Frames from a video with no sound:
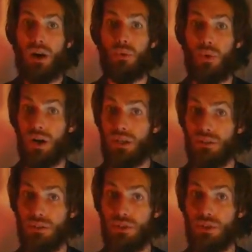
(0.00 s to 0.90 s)

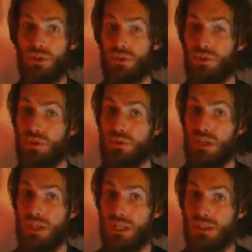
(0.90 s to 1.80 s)
1, 2,
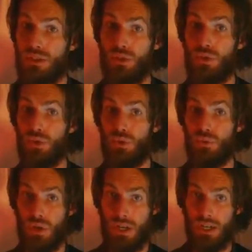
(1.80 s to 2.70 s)
3, 2,
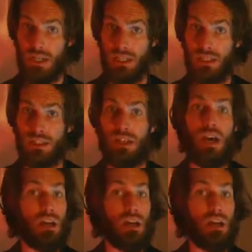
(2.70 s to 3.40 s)
1.